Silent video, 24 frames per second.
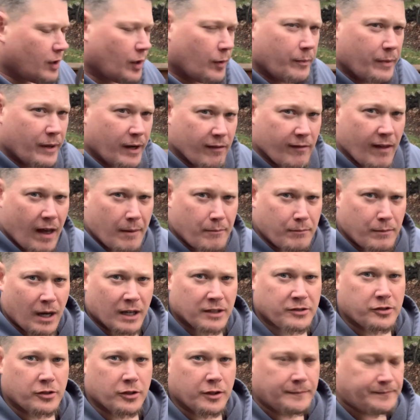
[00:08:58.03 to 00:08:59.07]
a little bit of
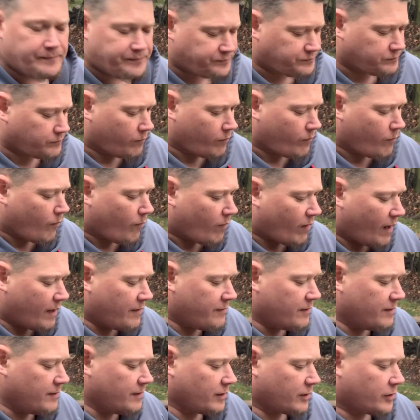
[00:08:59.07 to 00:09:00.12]
that mustard,
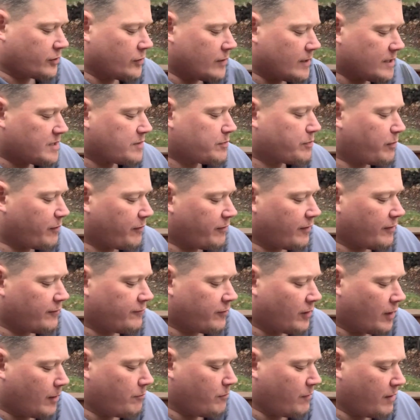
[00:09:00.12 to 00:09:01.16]
and then the crisp
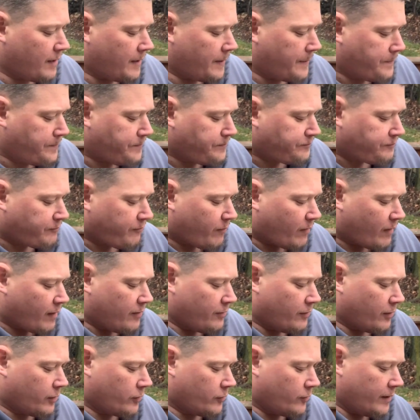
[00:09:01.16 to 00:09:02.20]
from the
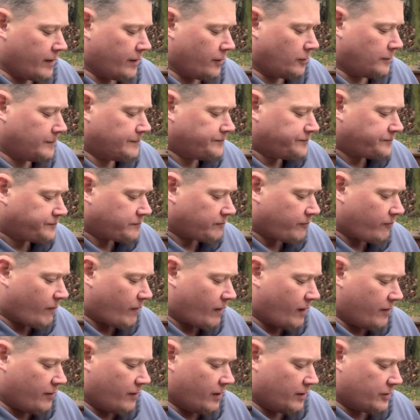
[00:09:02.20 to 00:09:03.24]
griddle.
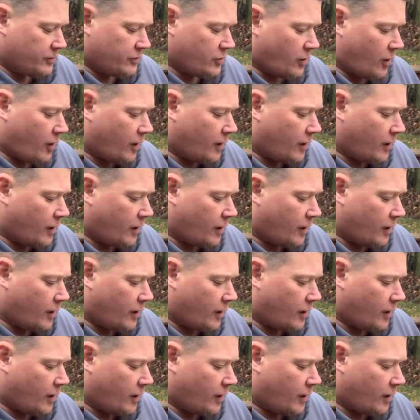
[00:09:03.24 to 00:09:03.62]
The